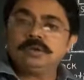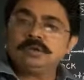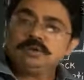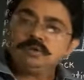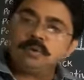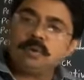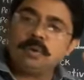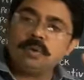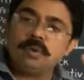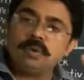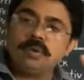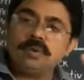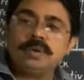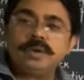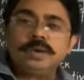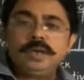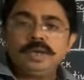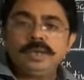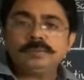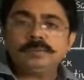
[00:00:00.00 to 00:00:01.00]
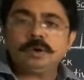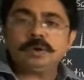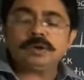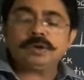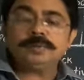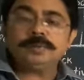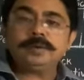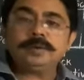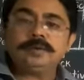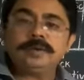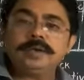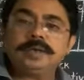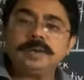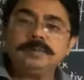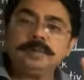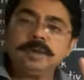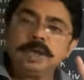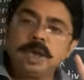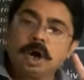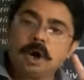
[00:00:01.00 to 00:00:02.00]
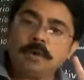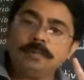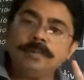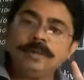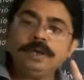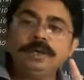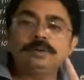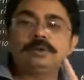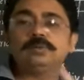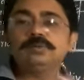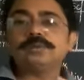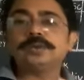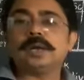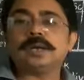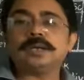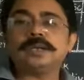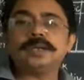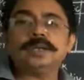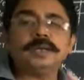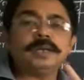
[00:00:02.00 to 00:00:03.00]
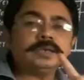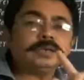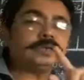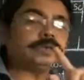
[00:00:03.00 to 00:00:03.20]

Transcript: So in modern periodic table, how many groups are there?